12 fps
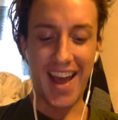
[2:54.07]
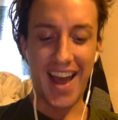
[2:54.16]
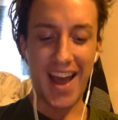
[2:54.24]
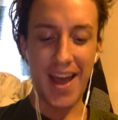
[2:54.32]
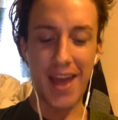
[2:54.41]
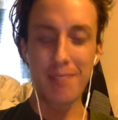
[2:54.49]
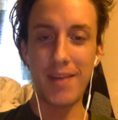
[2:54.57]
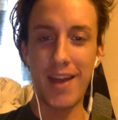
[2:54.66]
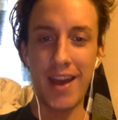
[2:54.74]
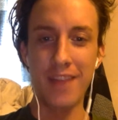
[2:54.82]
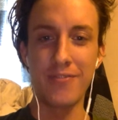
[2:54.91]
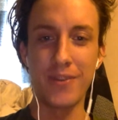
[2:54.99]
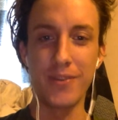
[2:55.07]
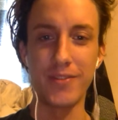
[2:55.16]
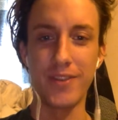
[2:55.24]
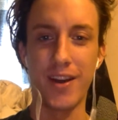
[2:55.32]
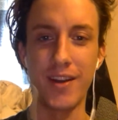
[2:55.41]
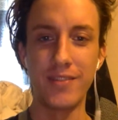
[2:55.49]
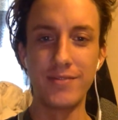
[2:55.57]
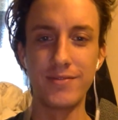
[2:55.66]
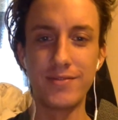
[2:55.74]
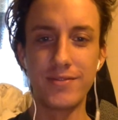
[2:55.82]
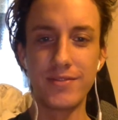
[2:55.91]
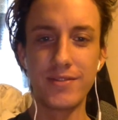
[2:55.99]
I had my headphones on
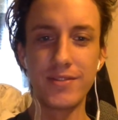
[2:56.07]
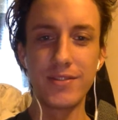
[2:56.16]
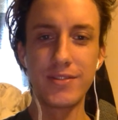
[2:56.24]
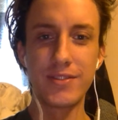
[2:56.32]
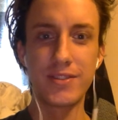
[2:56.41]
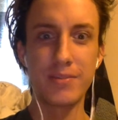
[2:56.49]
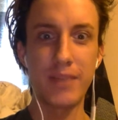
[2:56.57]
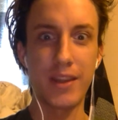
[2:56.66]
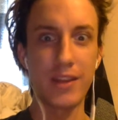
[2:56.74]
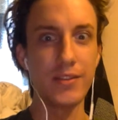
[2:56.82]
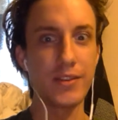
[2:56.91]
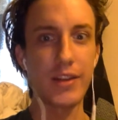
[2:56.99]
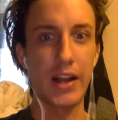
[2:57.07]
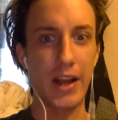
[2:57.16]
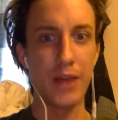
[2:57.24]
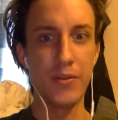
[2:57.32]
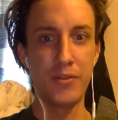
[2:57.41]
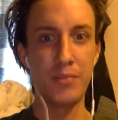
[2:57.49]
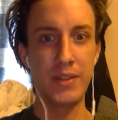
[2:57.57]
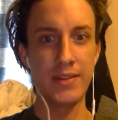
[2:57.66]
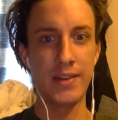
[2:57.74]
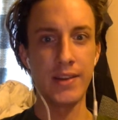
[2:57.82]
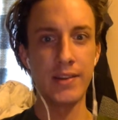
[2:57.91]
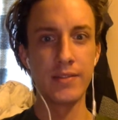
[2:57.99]
to make it look like I was
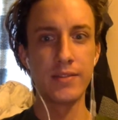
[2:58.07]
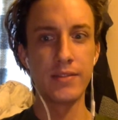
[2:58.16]
busy,